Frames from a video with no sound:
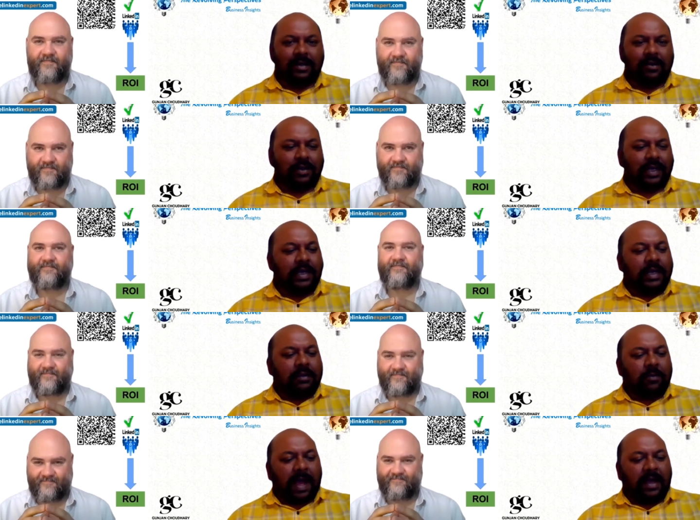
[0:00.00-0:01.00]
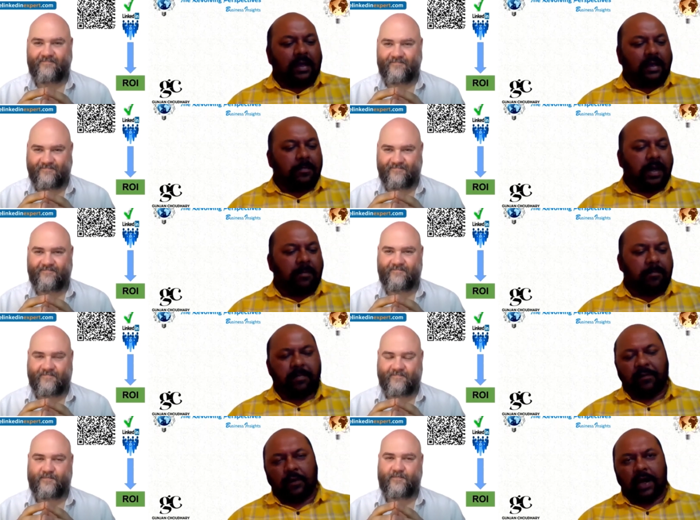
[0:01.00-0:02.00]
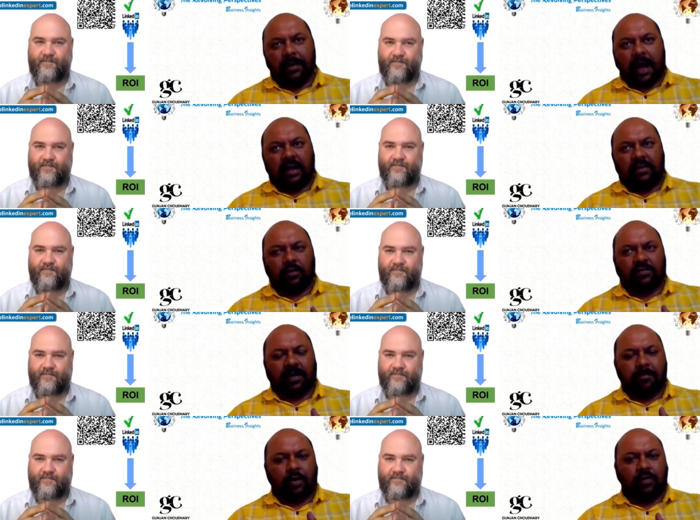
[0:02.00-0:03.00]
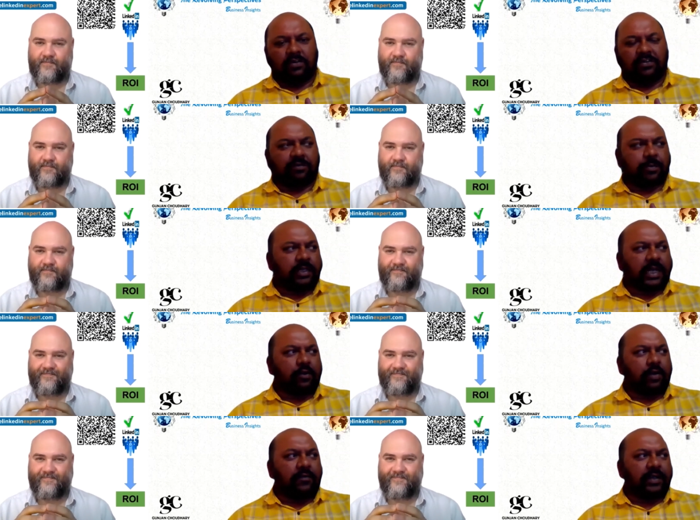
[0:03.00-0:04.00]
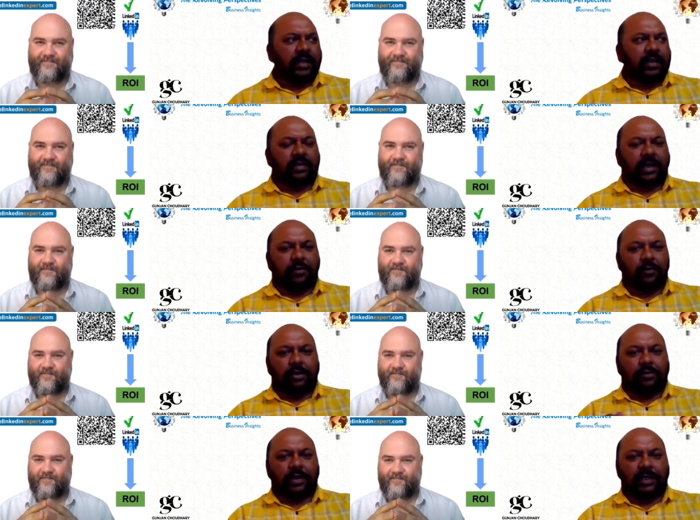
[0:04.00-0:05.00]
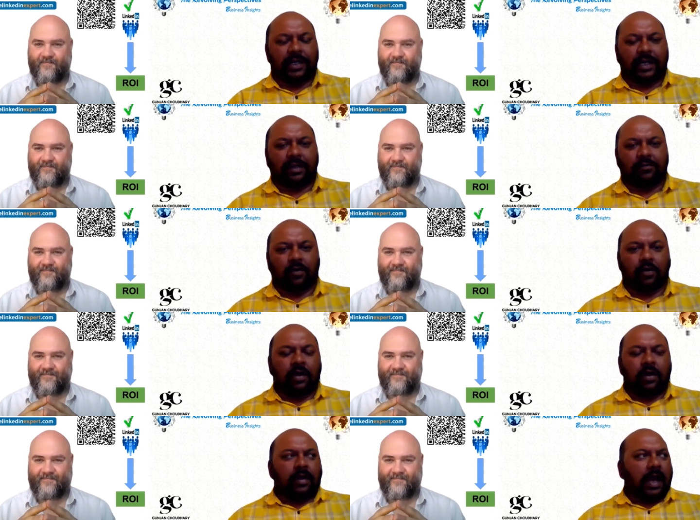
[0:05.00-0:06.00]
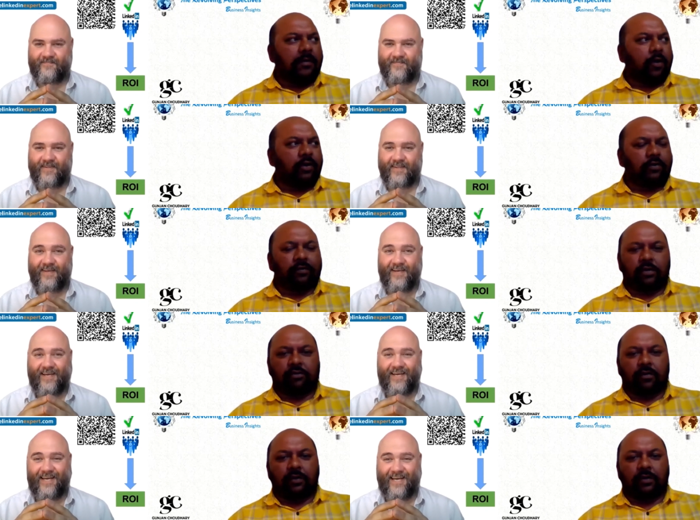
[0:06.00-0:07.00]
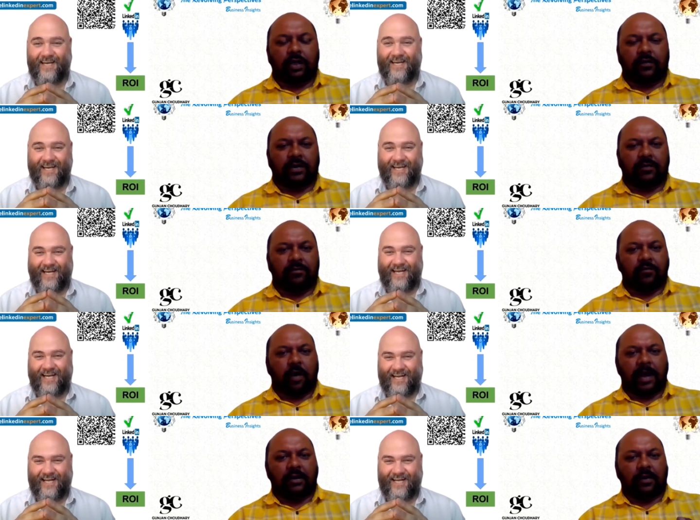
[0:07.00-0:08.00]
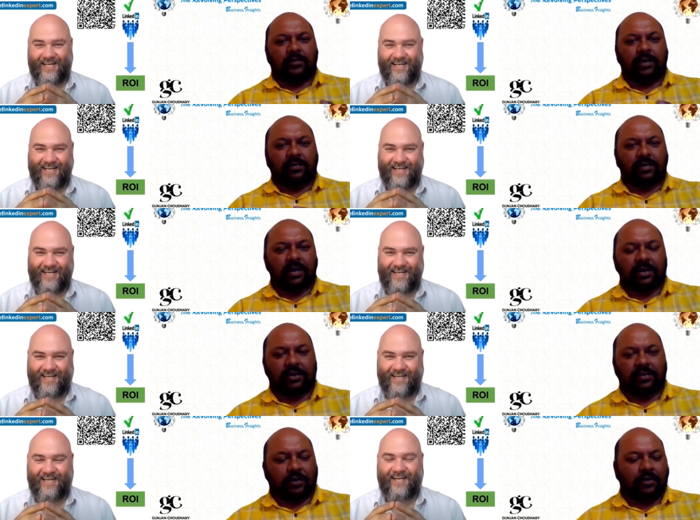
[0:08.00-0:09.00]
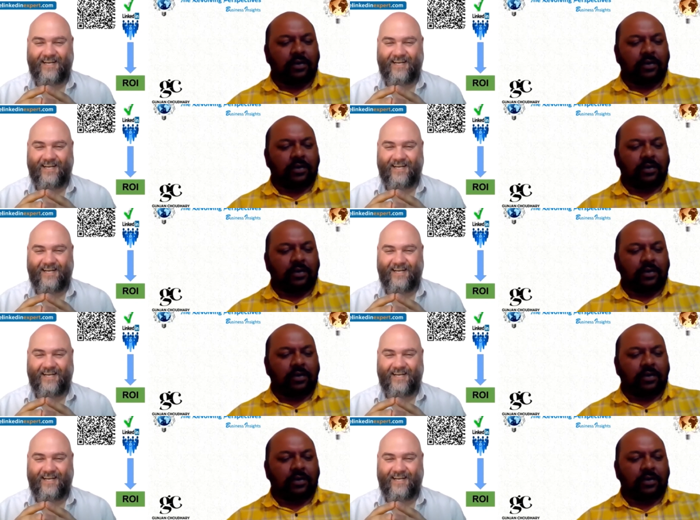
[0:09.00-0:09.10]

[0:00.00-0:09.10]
Speaker 1: Okay. So, Mac, uh, uh, before I ask you some more questions, because I know everything is getting routed to LinkedIn again, so I want to switch over to the different format of this uh, interview.